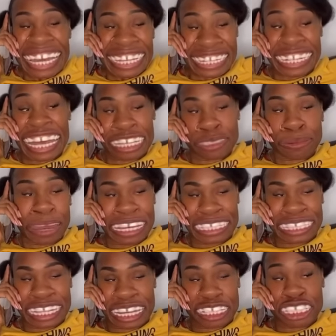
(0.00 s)
That's why I
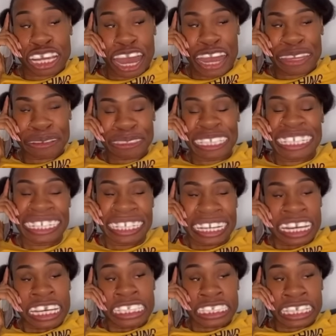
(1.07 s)
stay a child.
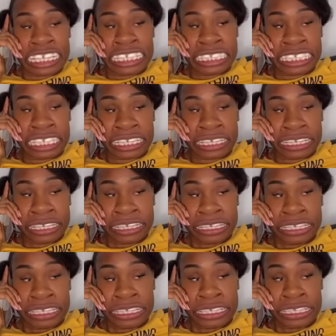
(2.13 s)
TT,
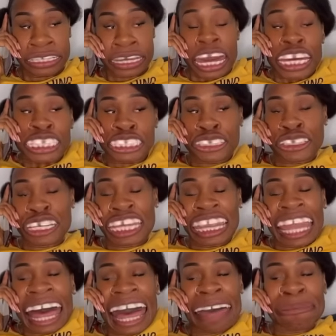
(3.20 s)
do
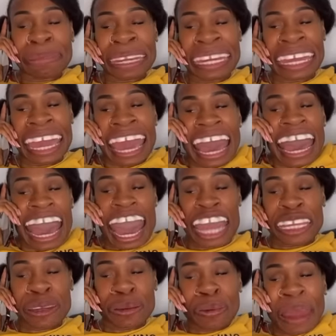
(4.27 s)
you love me?
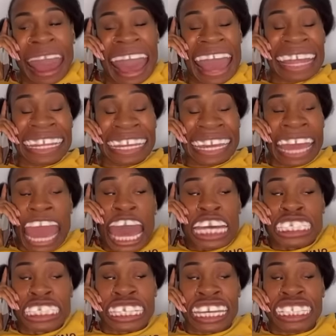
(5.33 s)
Are you riding?
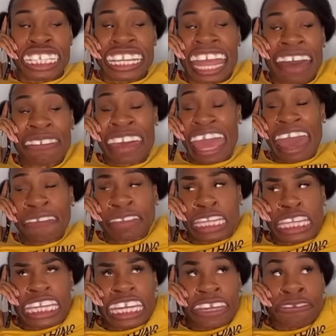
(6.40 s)
Said you never ever
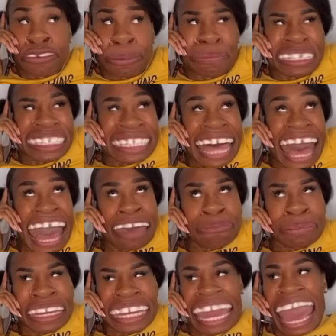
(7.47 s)
leave from beside
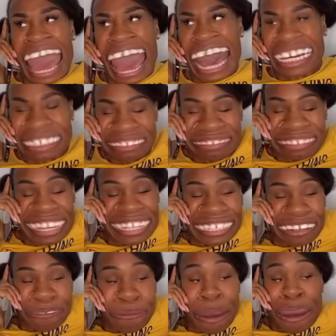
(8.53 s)
me. It
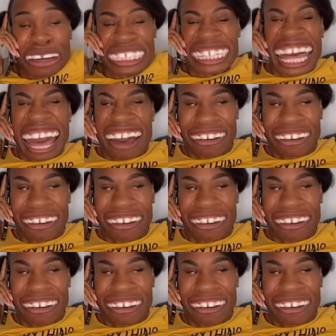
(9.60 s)
don't want to.